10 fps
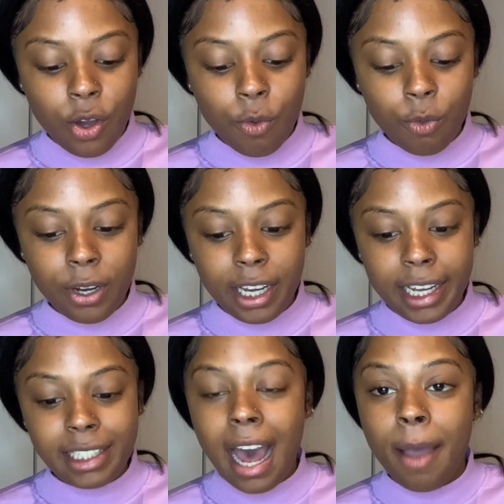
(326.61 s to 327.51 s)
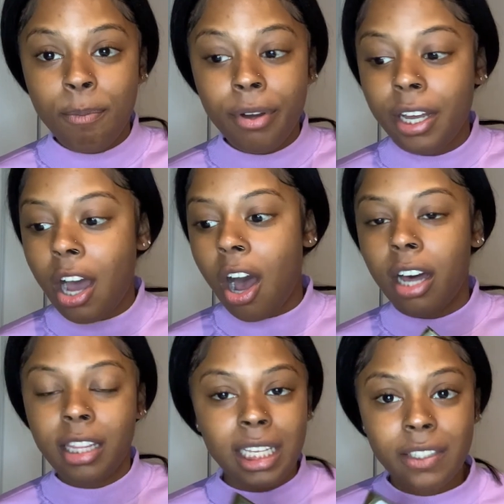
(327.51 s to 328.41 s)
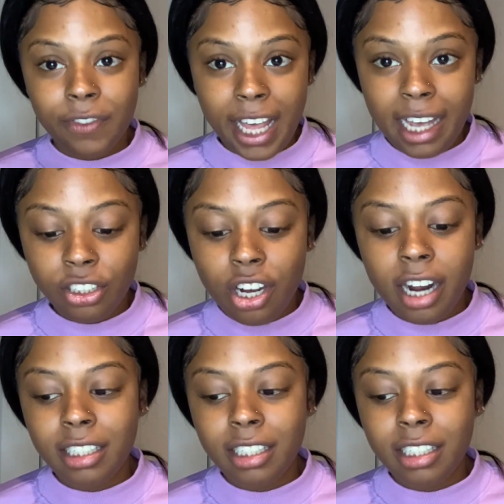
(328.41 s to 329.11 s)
was I put all these flashcards,